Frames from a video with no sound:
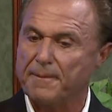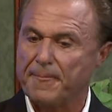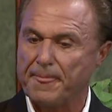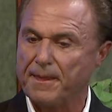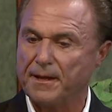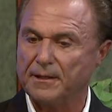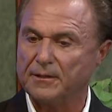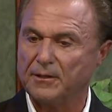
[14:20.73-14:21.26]

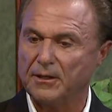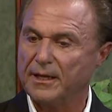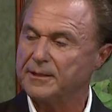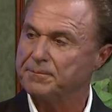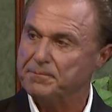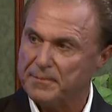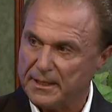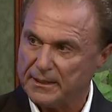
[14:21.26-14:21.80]
that
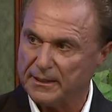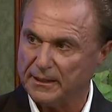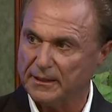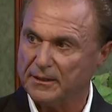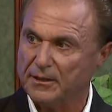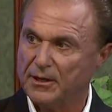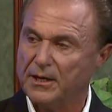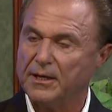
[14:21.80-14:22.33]
like
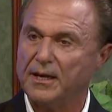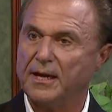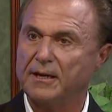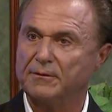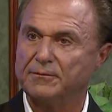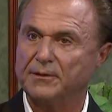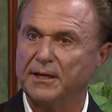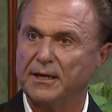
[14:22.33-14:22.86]
many
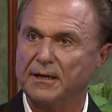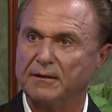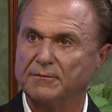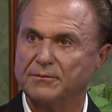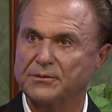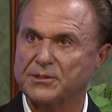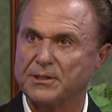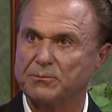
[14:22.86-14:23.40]
have,
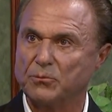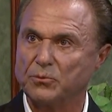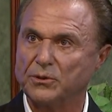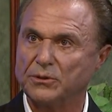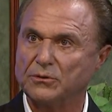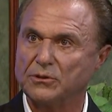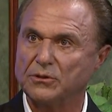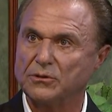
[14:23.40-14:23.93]
have some
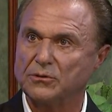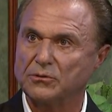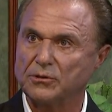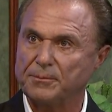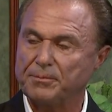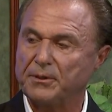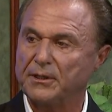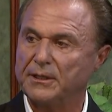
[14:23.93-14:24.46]
real
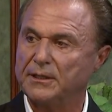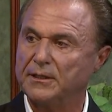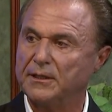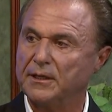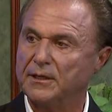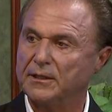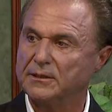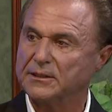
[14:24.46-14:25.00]
crippling
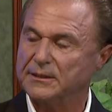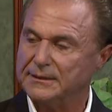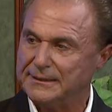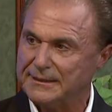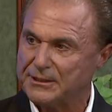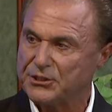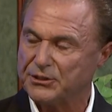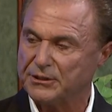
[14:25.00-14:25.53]
uh,
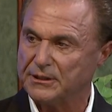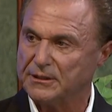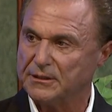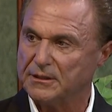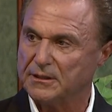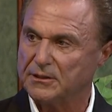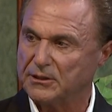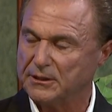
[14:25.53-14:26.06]
conditioning,
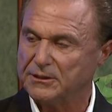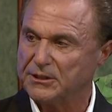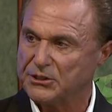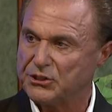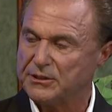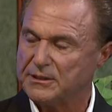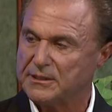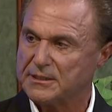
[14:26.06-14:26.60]

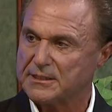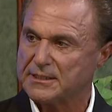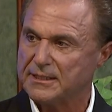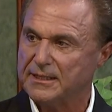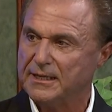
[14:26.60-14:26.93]
conditions